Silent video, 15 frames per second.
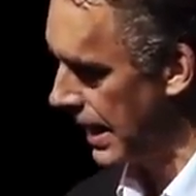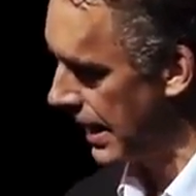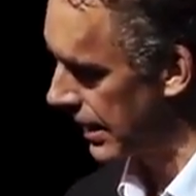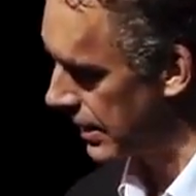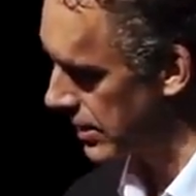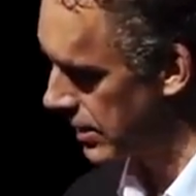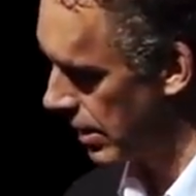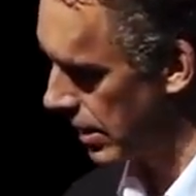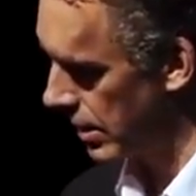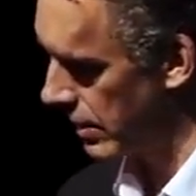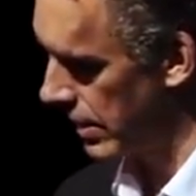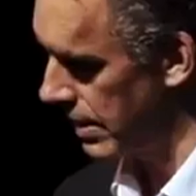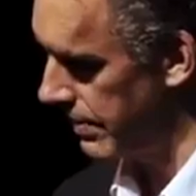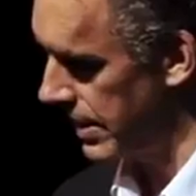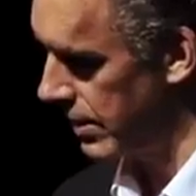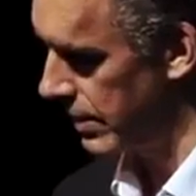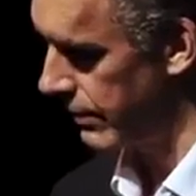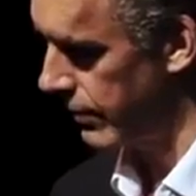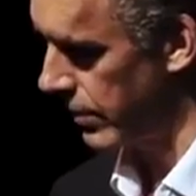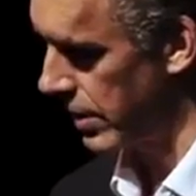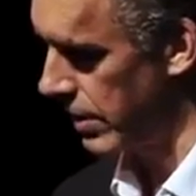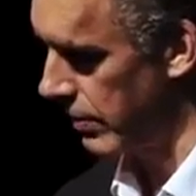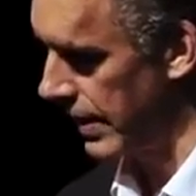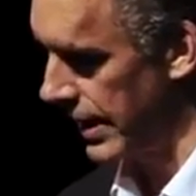And it's not going to be good for you.